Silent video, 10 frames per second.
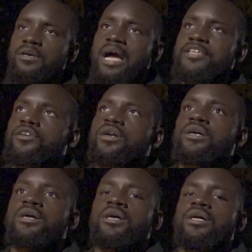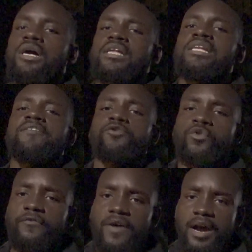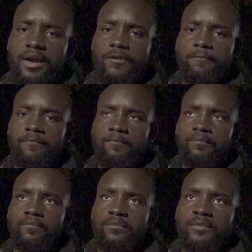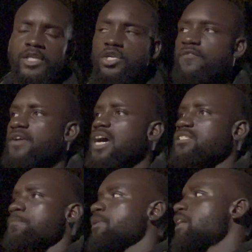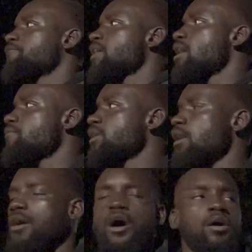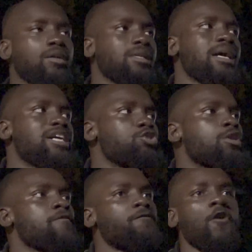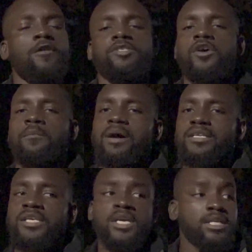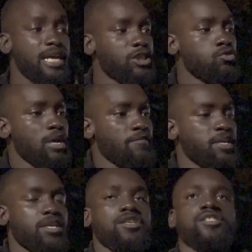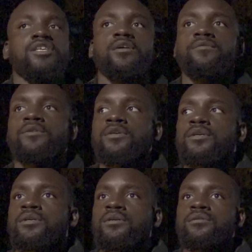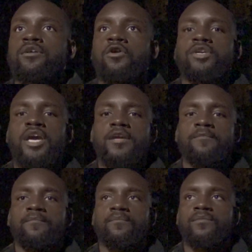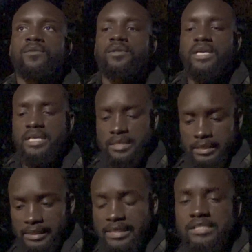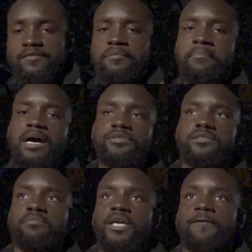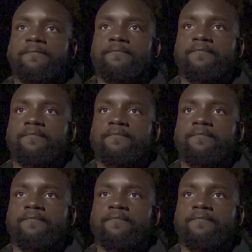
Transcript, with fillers: How you gonna uh, uh, live through the fire? You devised a plan for every uh, all the lies. You conform so much that you have hid yourself, okay, in the lees of the mountain, man.